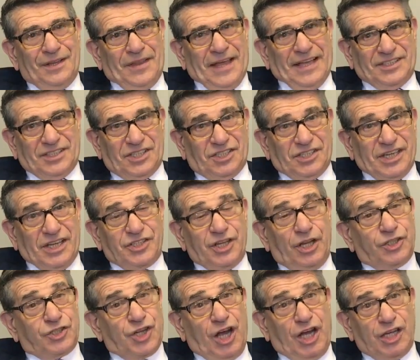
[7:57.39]
That's
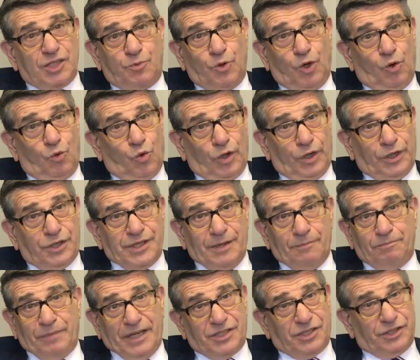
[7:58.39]
essentially how child support works,
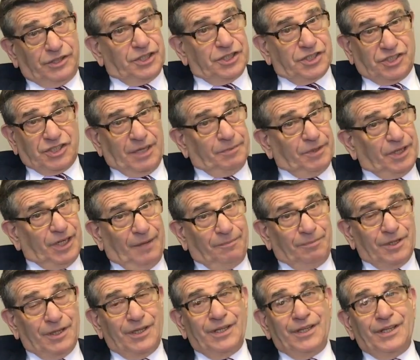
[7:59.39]
and basically to sum it
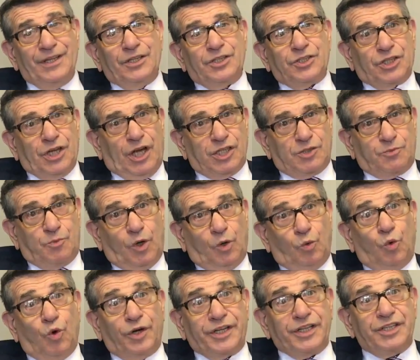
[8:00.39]
up, child support will